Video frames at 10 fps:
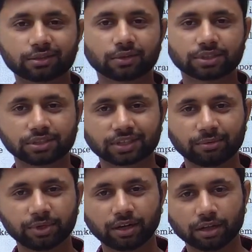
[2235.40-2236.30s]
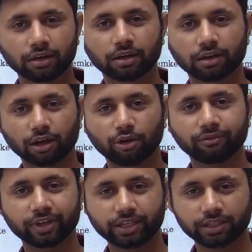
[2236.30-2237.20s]
questions can be done now
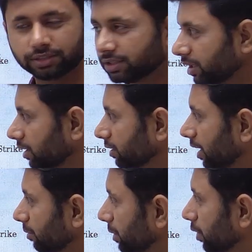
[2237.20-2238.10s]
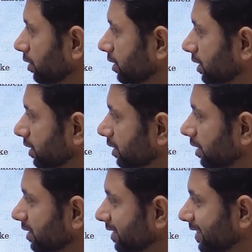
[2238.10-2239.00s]
very easily, that because this is the
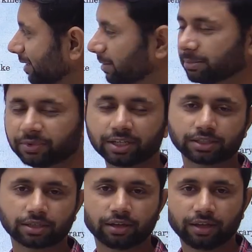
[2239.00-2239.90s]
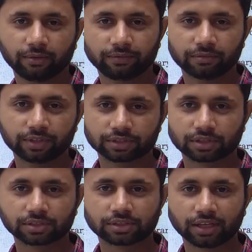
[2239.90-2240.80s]
same definition we have
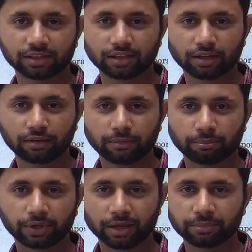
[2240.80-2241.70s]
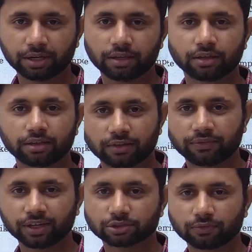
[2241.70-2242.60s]
discussed in the primary
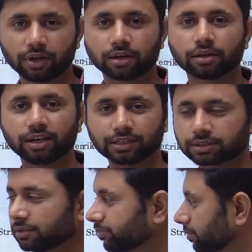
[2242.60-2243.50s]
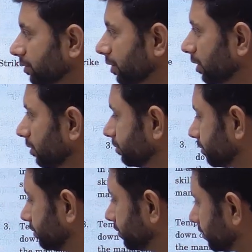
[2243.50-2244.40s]
phase of our lecture.
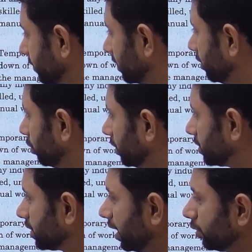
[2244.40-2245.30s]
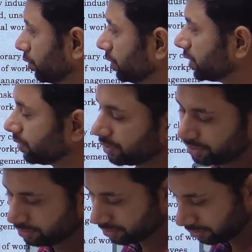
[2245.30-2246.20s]
Do this, try to do this question,
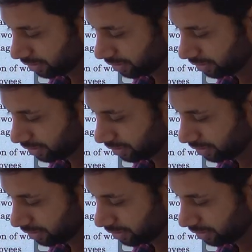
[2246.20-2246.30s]
then